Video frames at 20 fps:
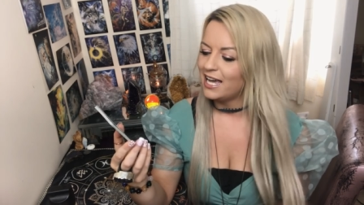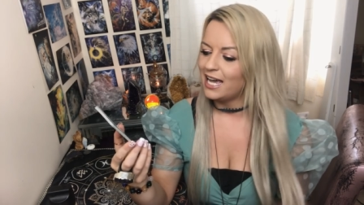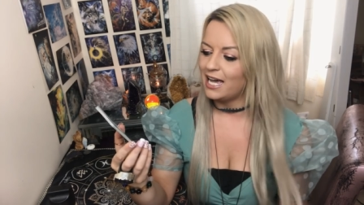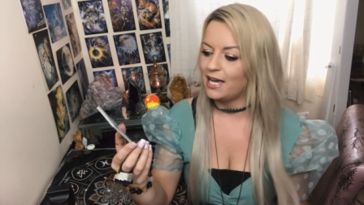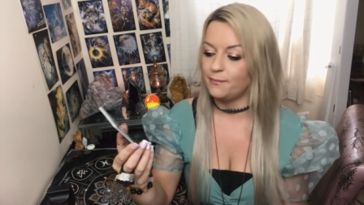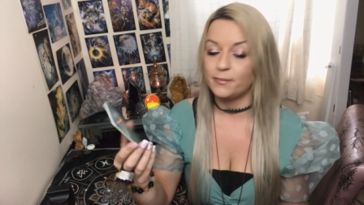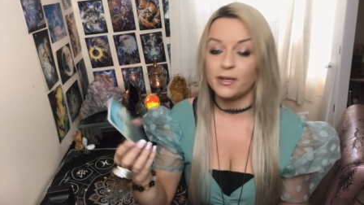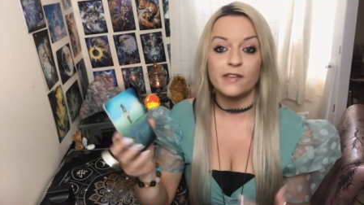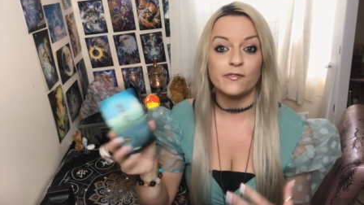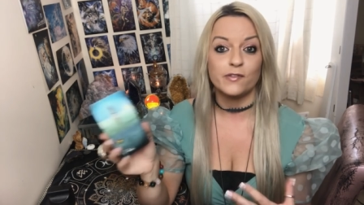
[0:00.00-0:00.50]

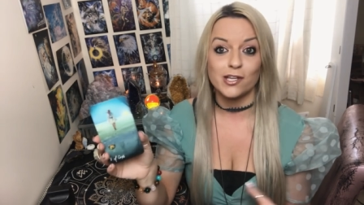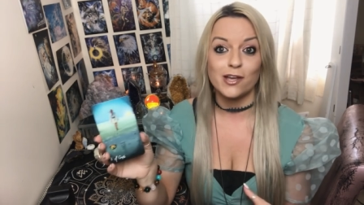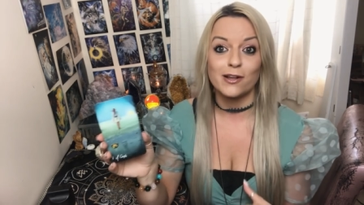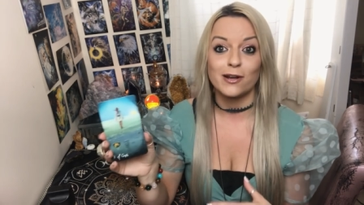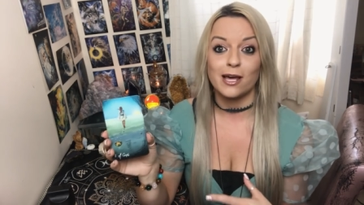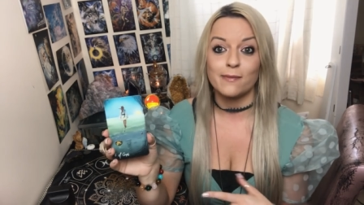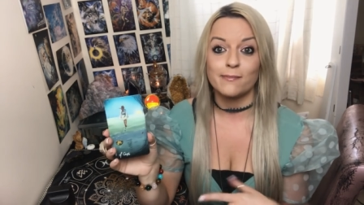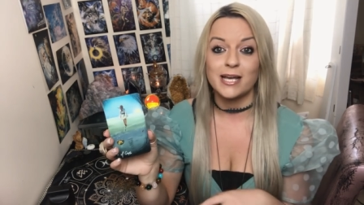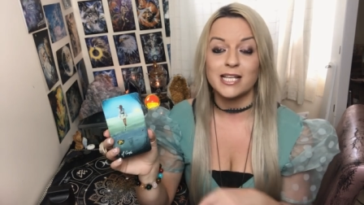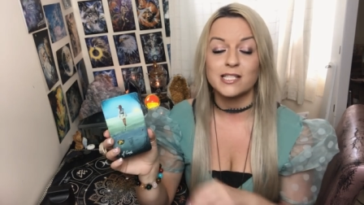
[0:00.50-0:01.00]
Um, but if you don't
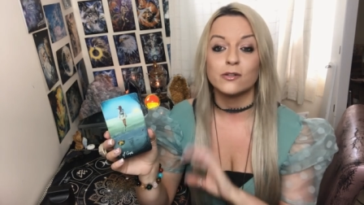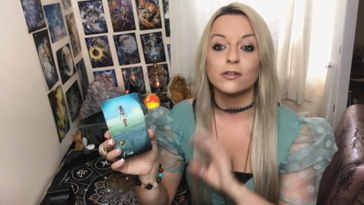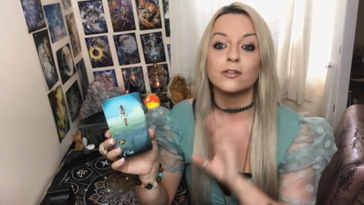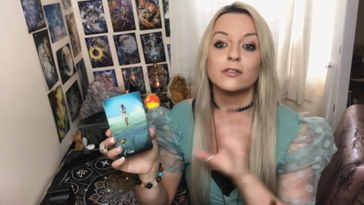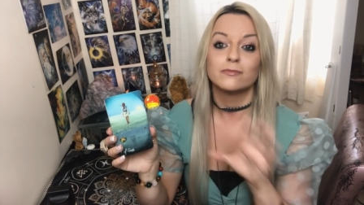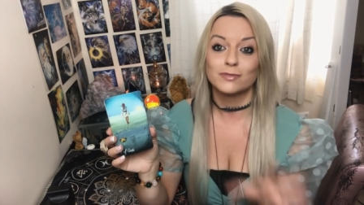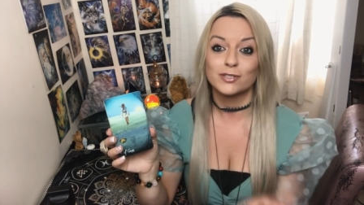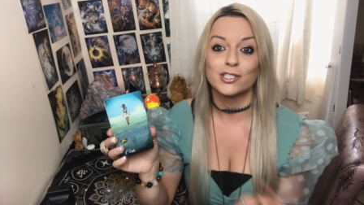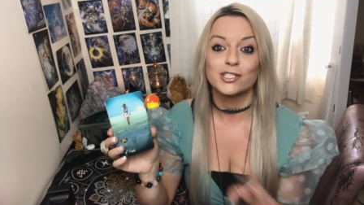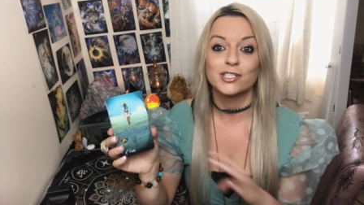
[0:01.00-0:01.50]
like
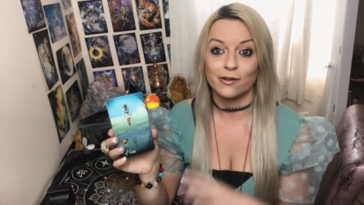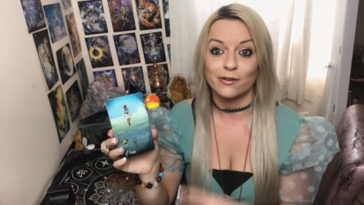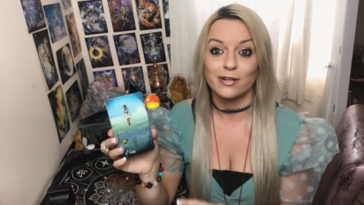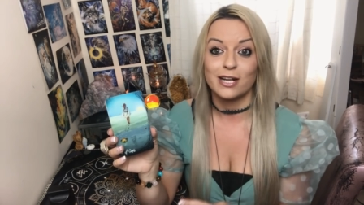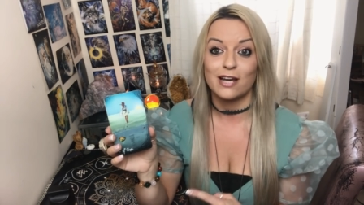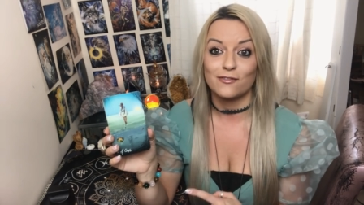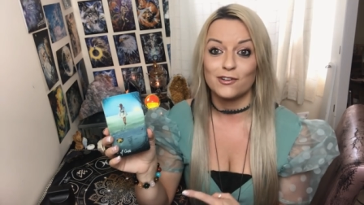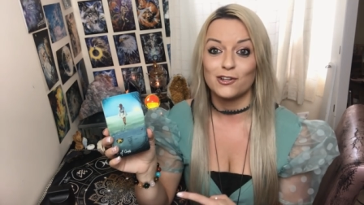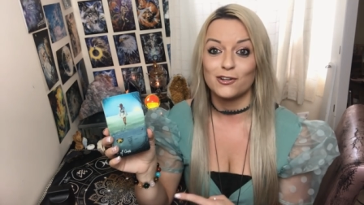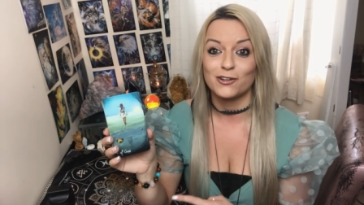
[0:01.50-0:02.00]
metal, just go
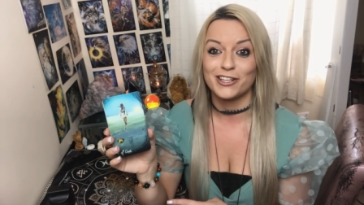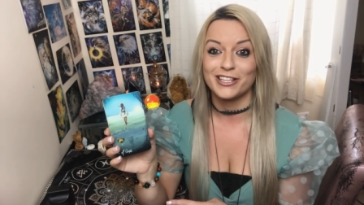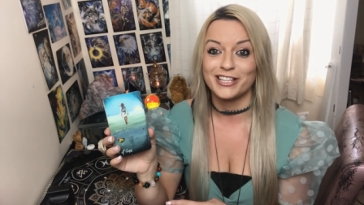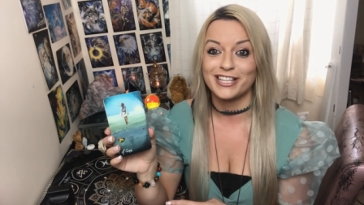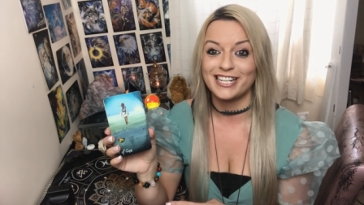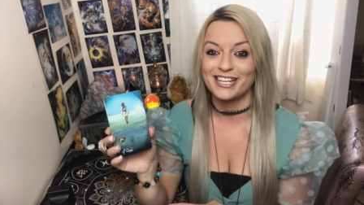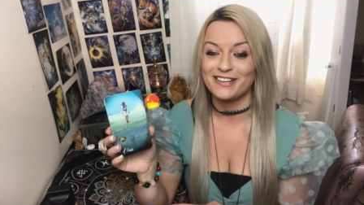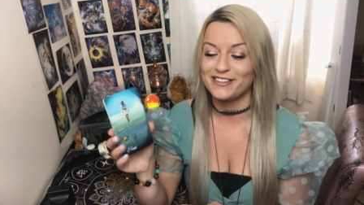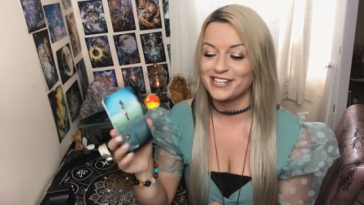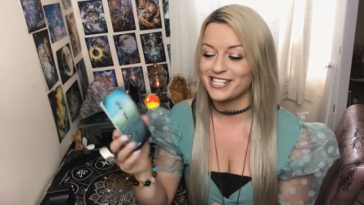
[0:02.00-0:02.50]
and have a look at
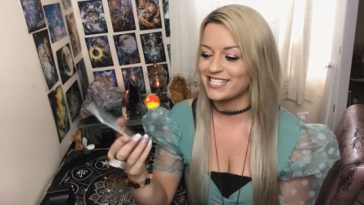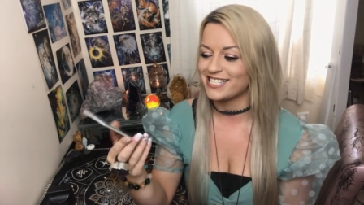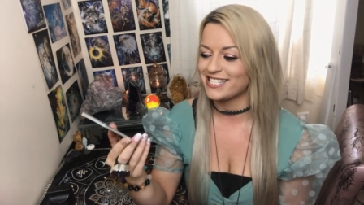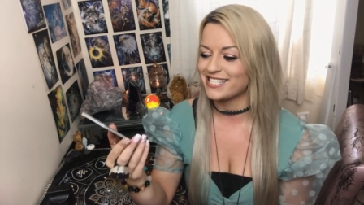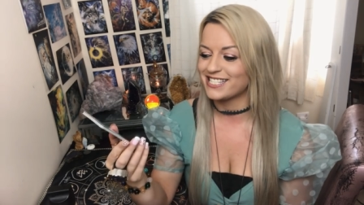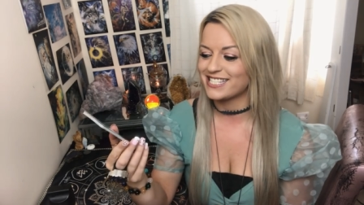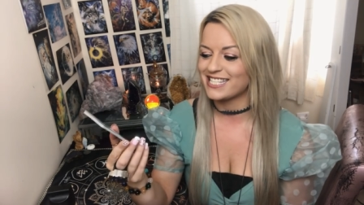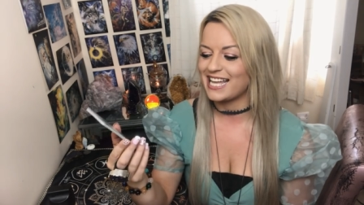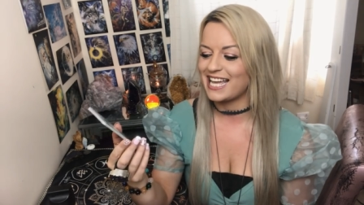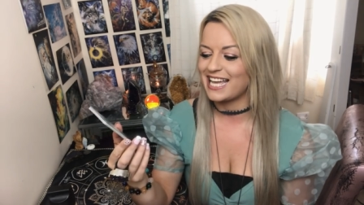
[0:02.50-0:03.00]
the lyrics
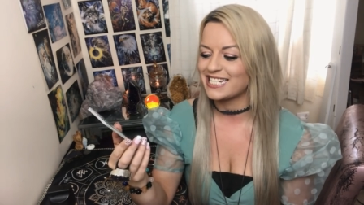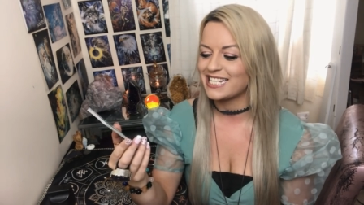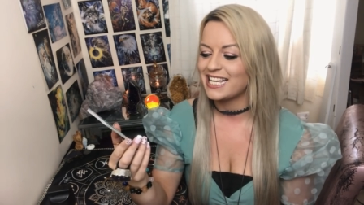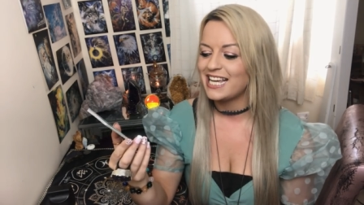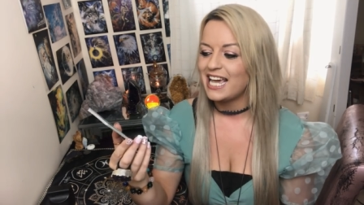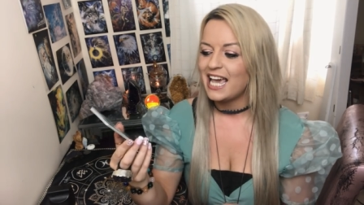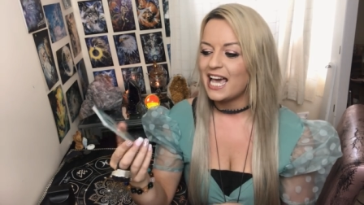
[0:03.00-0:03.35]
instead.